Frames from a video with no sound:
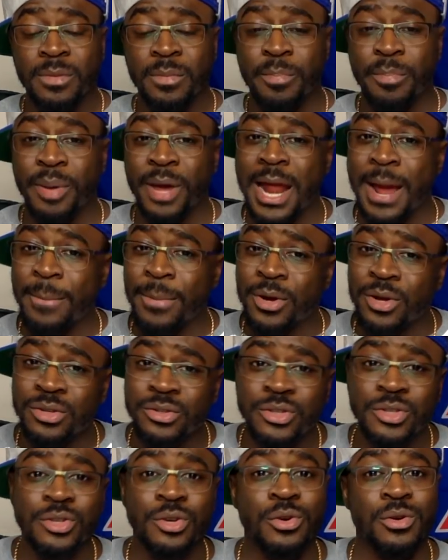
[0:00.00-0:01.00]
But I'm
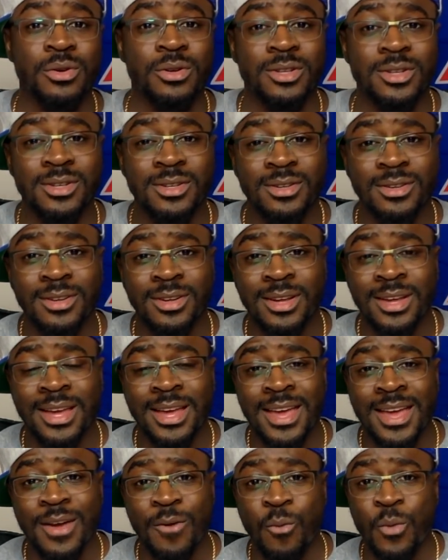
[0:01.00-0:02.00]
concerned.
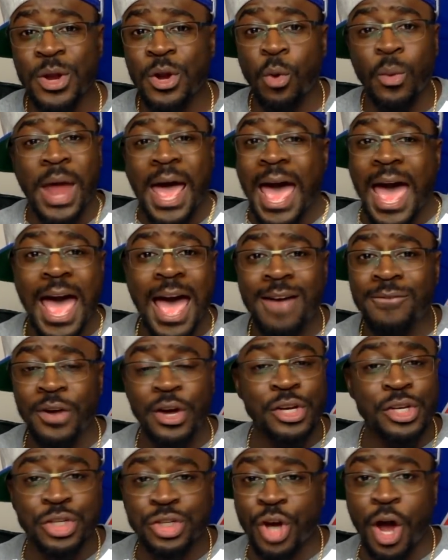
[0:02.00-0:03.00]
We don't have
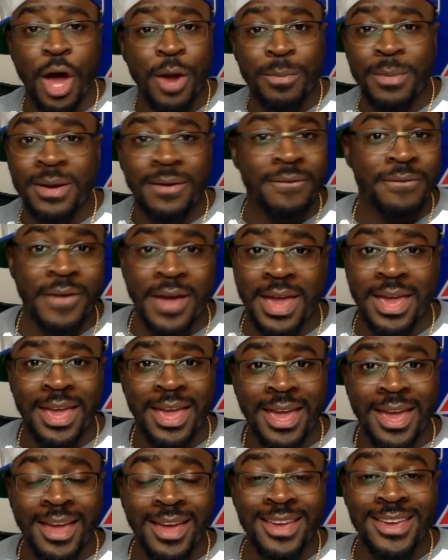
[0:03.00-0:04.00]
a Sean
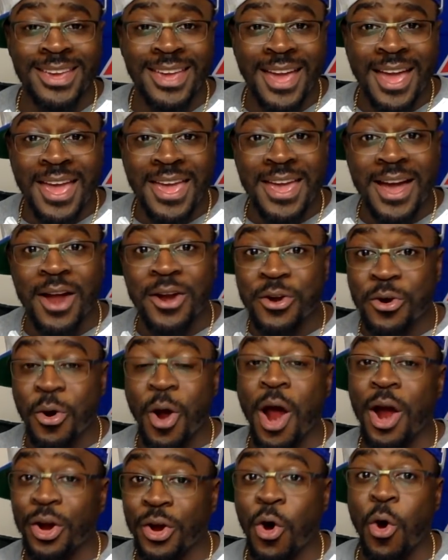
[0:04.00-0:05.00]
McVay under
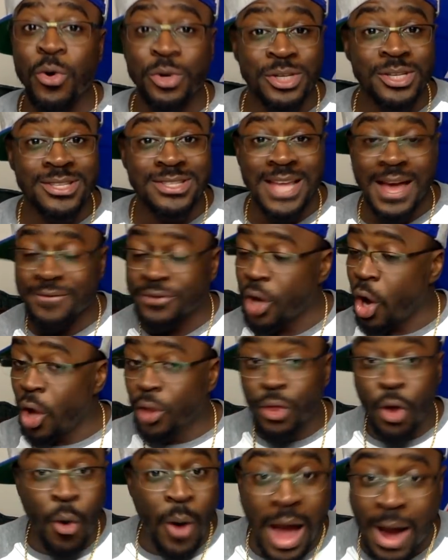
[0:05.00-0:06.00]
our coaching staff.
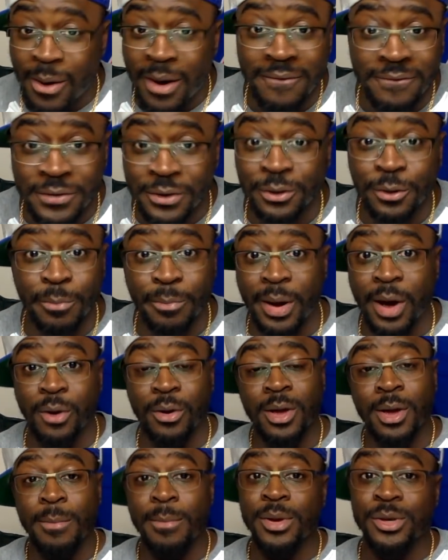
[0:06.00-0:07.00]
Y'all know how I feel
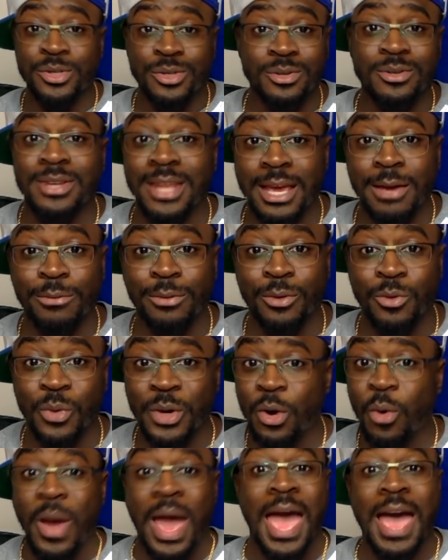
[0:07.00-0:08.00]
about Mr. Dable.
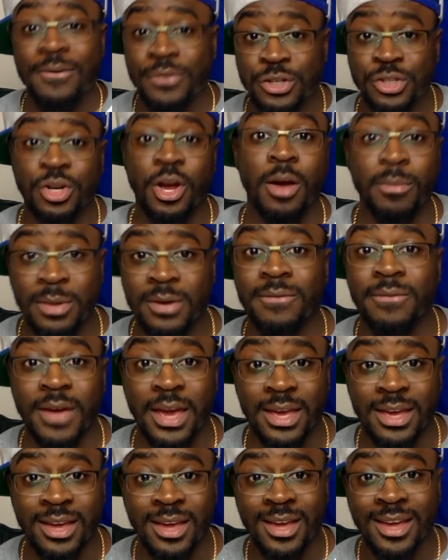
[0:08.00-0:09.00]
We don't have a Sean McVay.